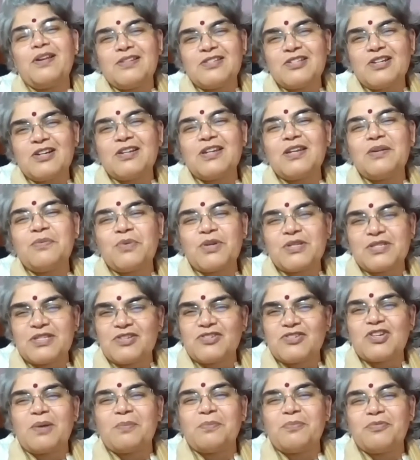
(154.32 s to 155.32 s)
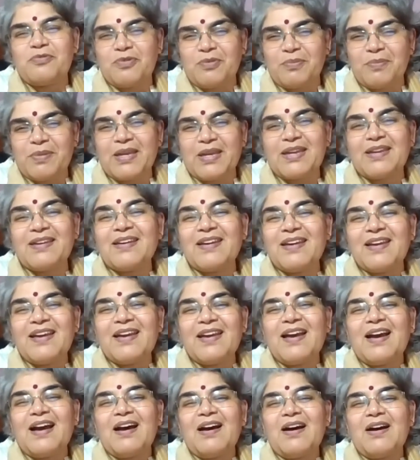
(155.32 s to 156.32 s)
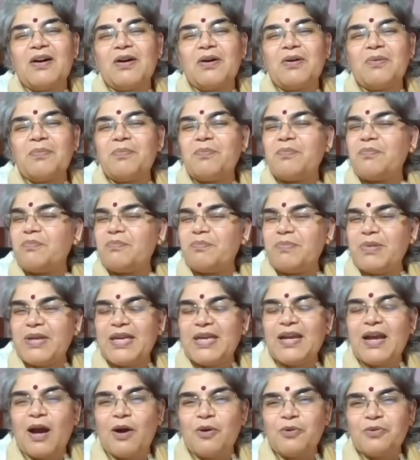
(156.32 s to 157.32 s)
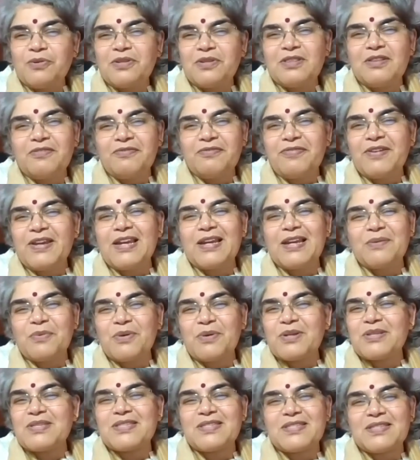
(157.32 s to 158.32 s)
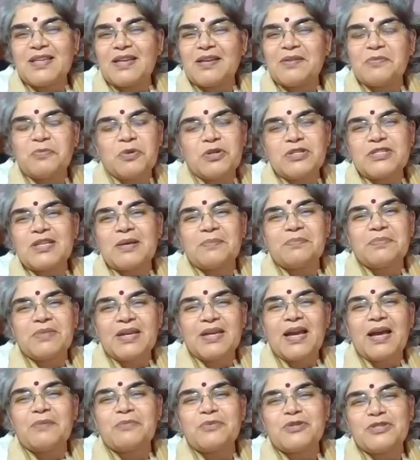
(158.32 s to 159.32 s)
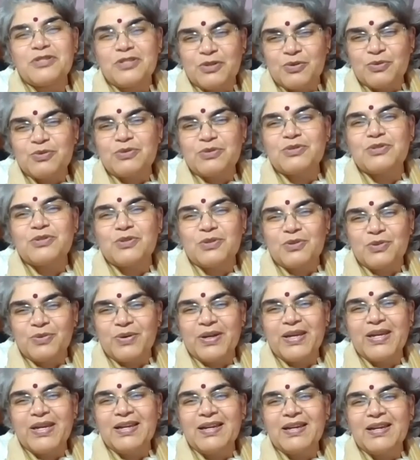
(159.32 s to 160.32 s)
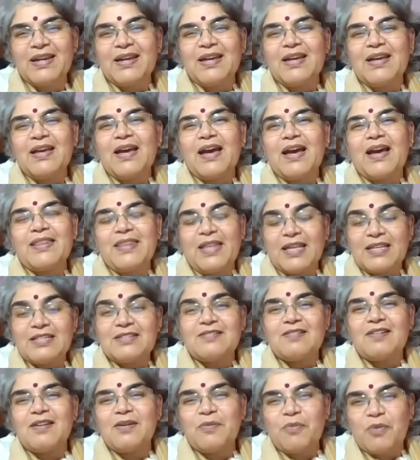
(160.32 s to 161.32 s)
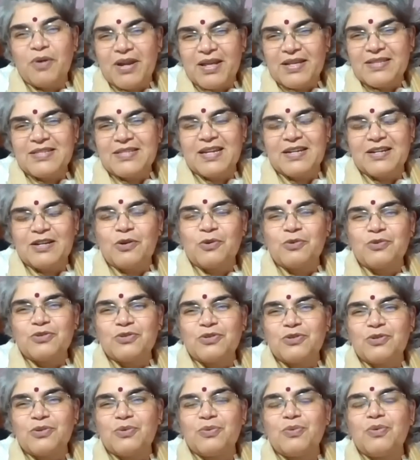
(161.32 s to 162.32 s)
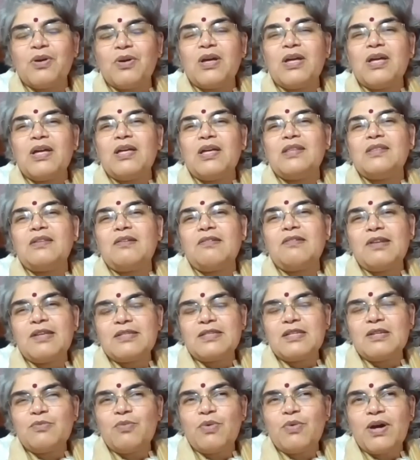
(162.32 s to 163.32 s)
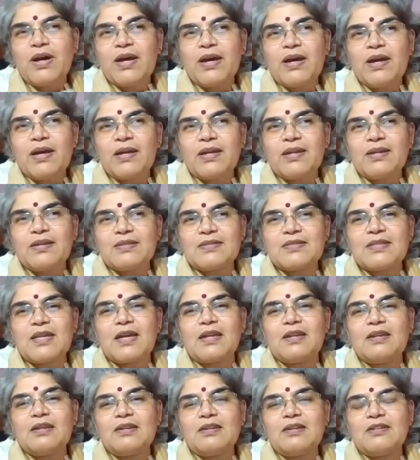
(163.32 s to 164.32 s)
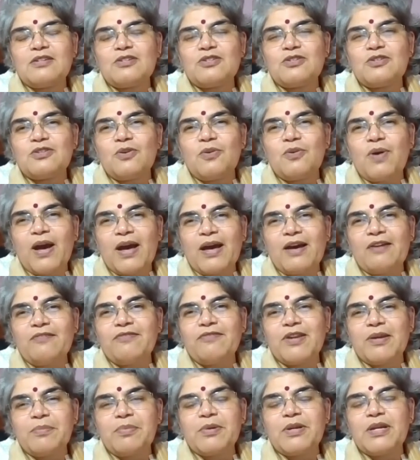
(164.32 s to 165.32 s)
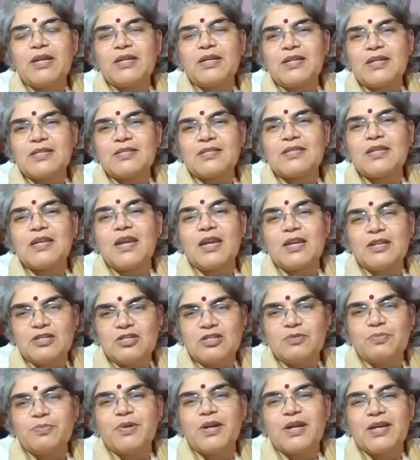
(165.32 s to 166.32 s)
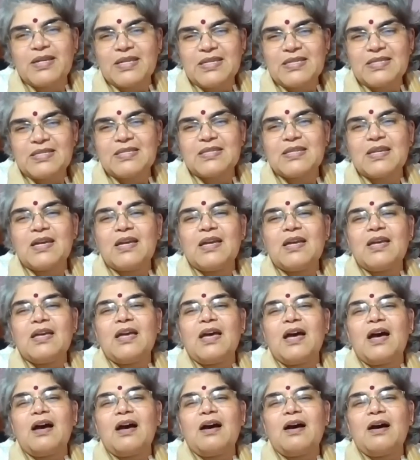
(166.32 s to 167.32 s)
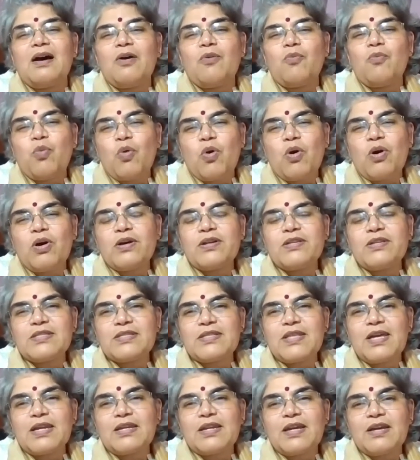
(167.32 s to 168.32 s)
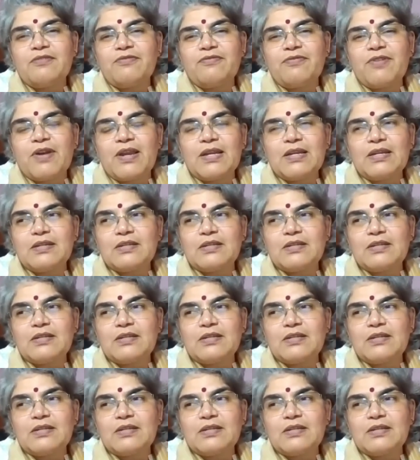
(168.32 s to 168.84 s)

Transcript: journey was a jump for me. Being out in the field was something I was used to doing, and that's really what I set out to do. The reason why I decided to have LabourNet as an enterprise was that I felt,